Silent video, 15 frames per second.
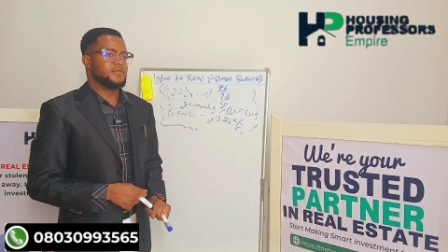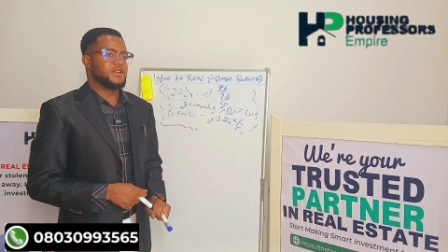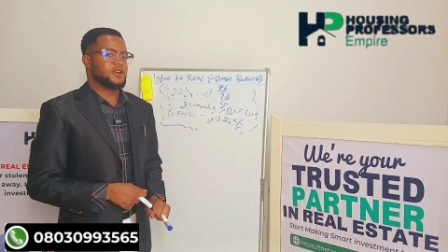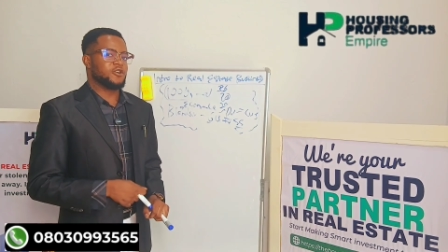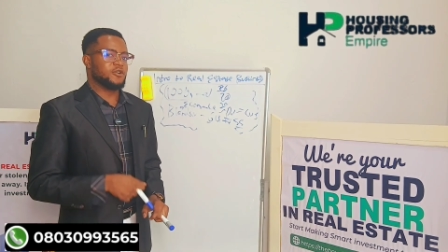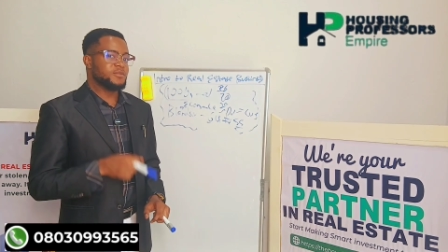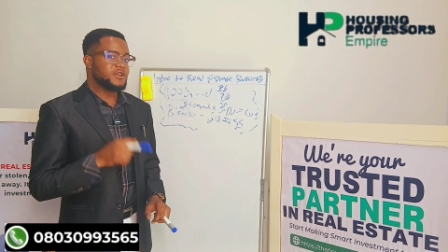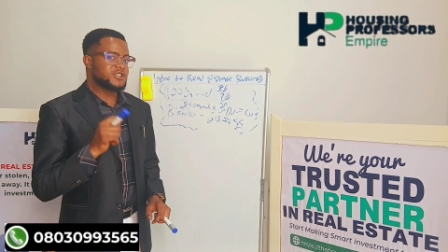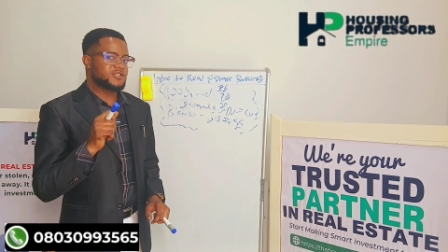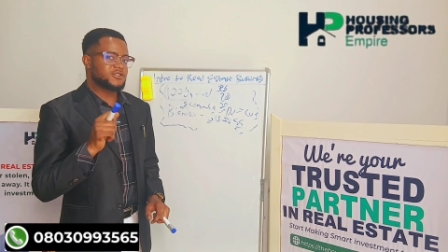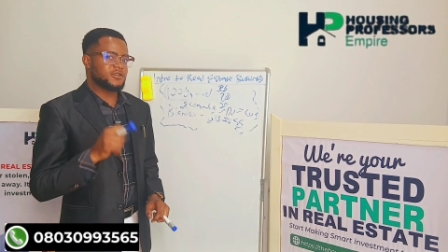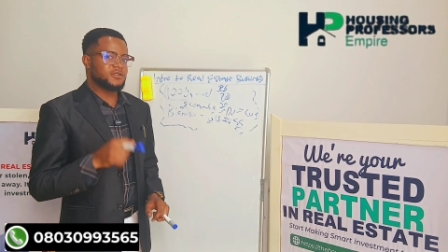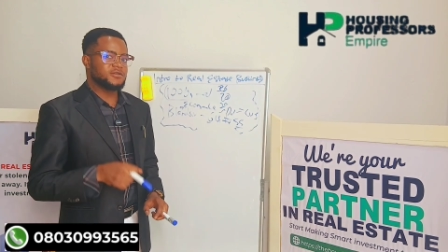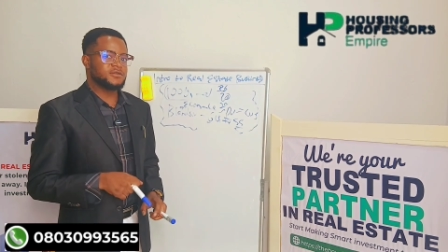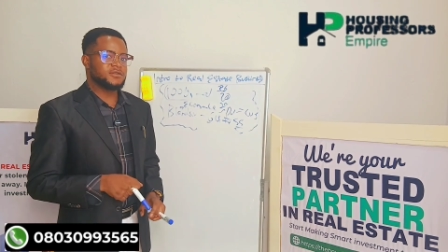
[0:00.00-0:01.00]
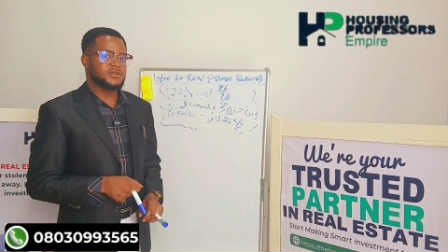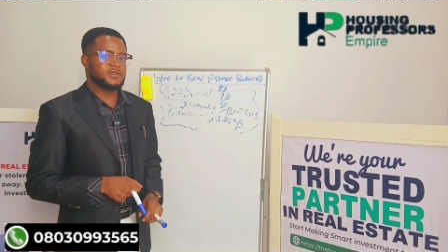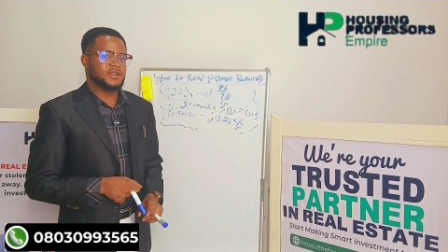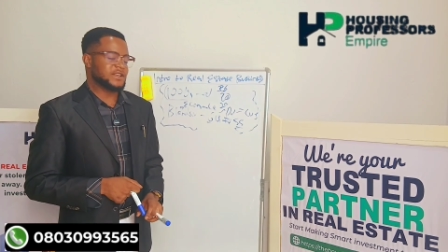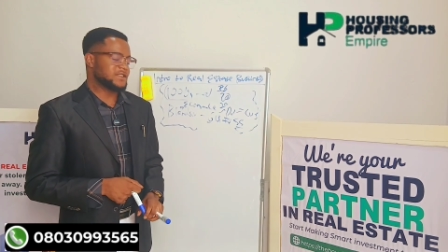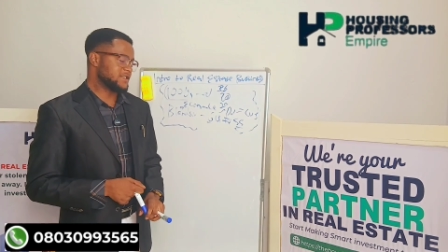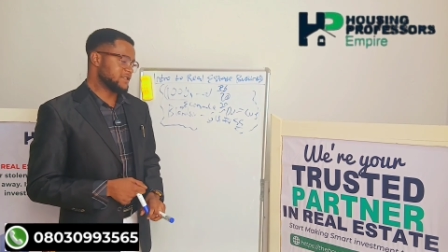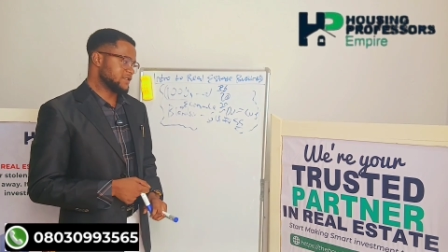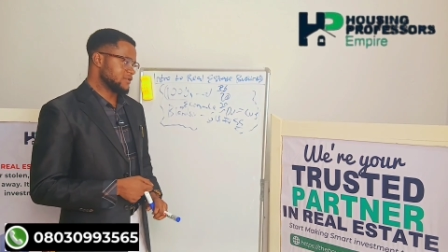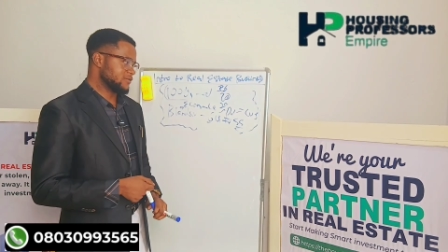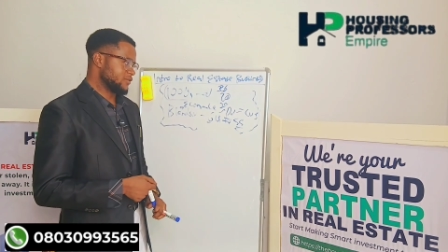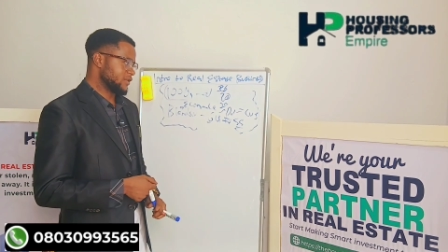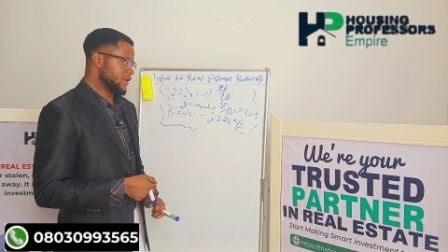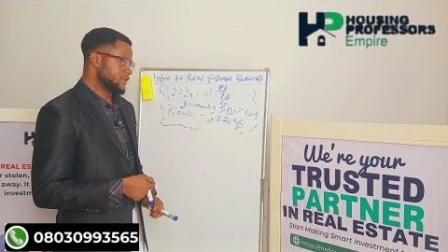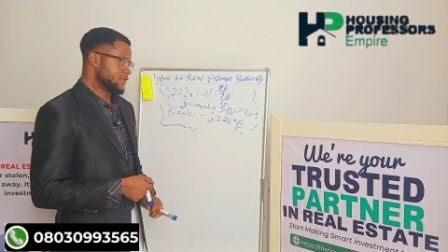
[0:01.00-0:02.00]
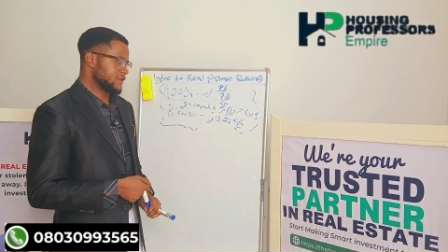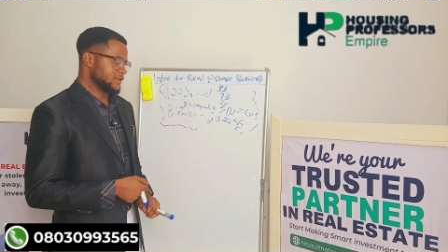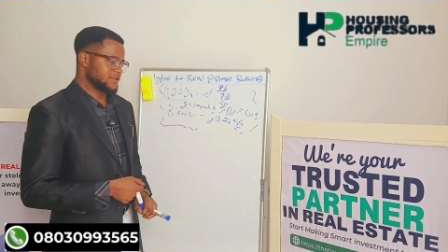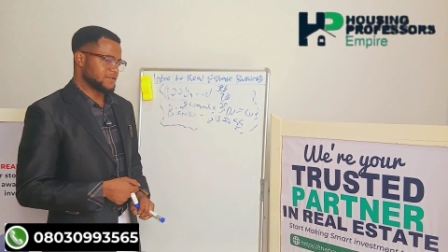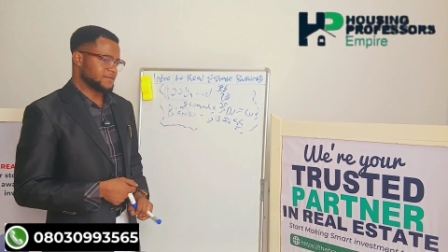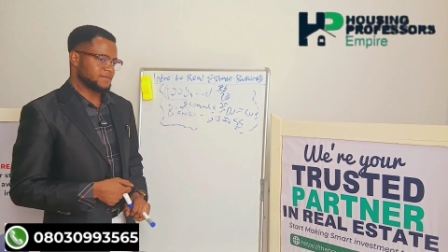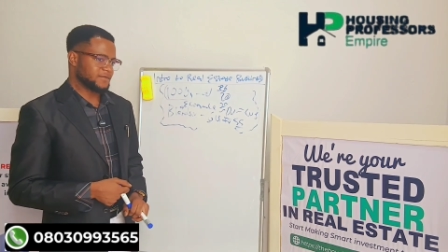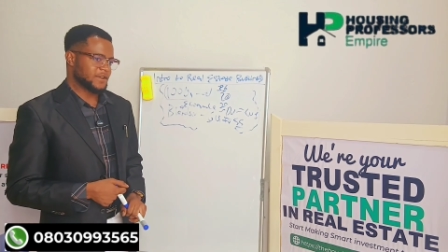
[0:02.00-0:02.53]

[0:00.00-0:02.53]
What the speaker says: commission that is in real estate.